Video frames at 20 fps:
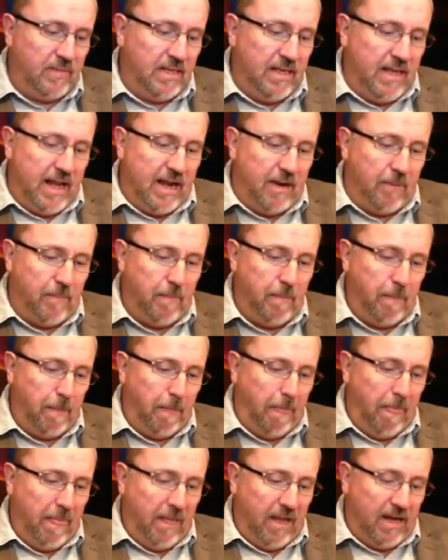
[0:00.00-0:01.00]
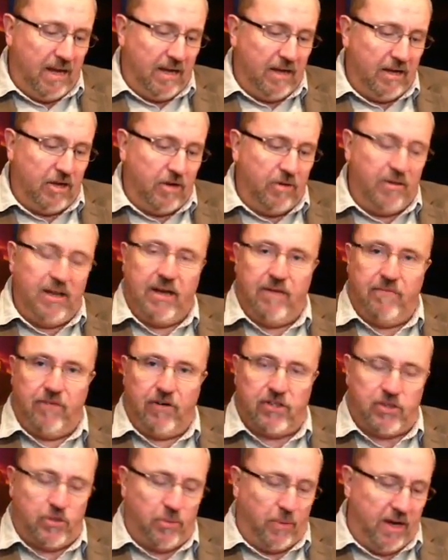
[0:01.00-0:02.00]
Now, go down to
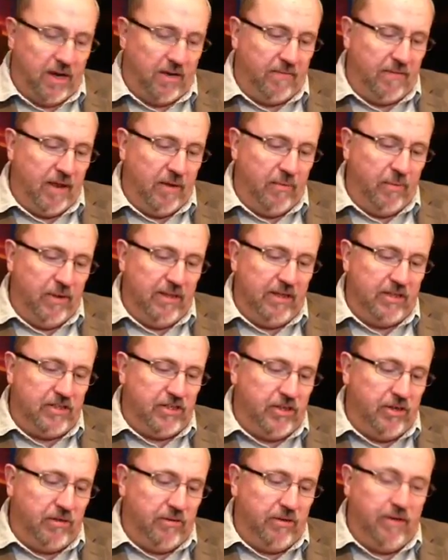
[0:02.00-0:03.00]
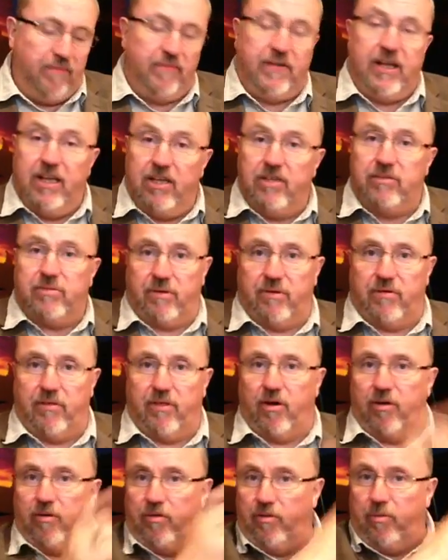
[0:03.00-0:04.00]
verse 12. And when the children of Israel,
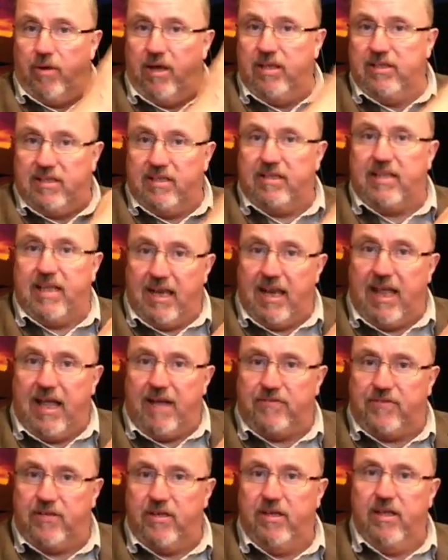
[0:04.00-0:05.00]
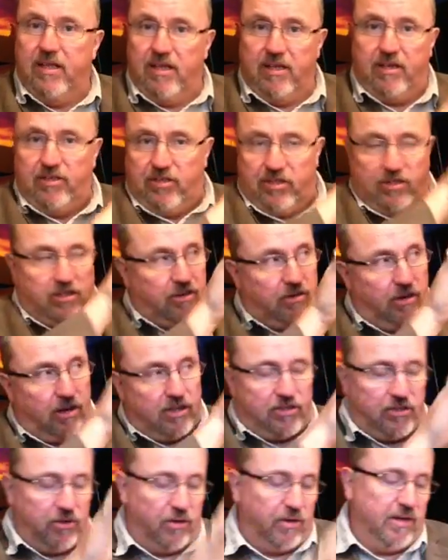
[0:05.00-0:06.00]
though, the ones that they left just
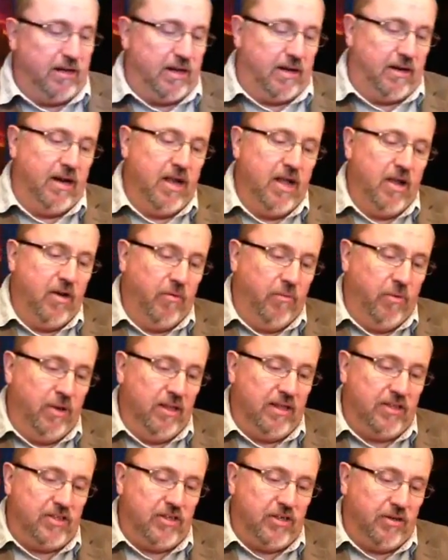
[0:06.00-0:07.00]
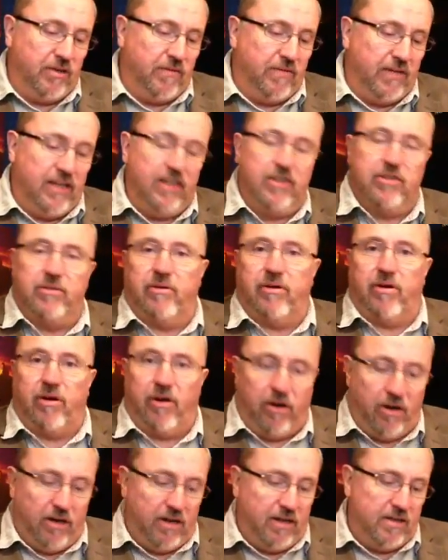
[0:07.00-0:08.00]
across Jordan there, when the children of Israel
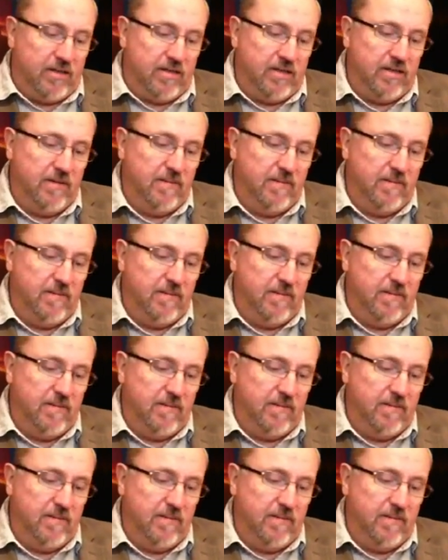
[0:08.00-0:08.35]
heard it,